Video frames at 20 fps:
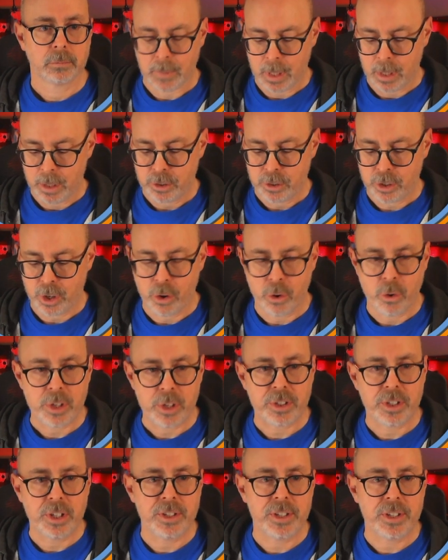So it's
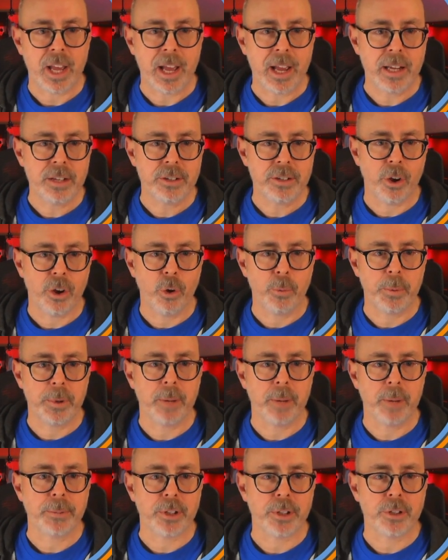designed to open
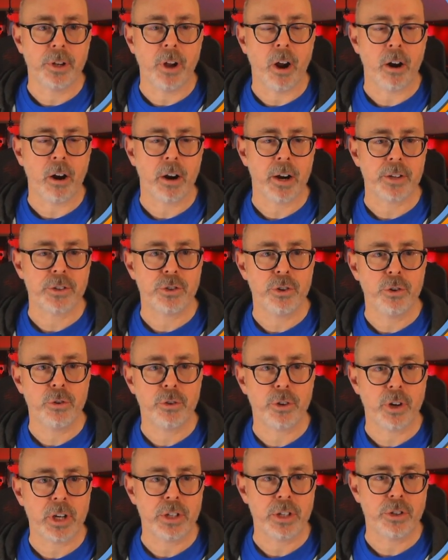up the
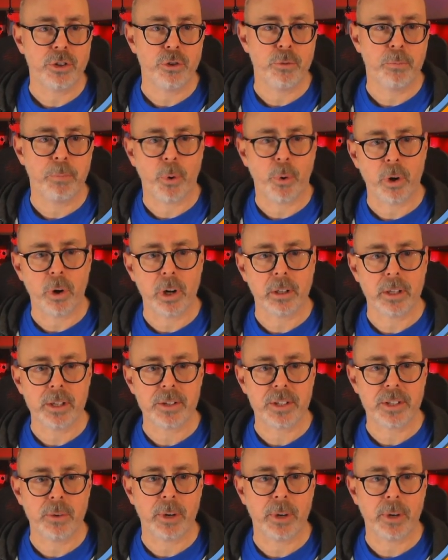RS-232 port. Let's
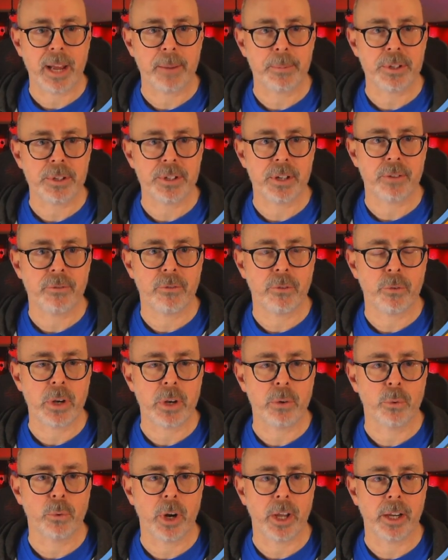see what happens if we
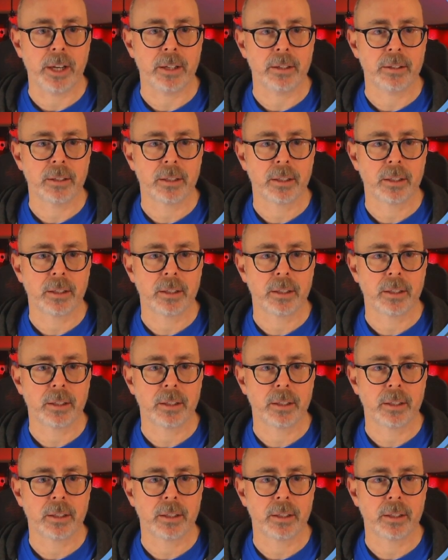run it.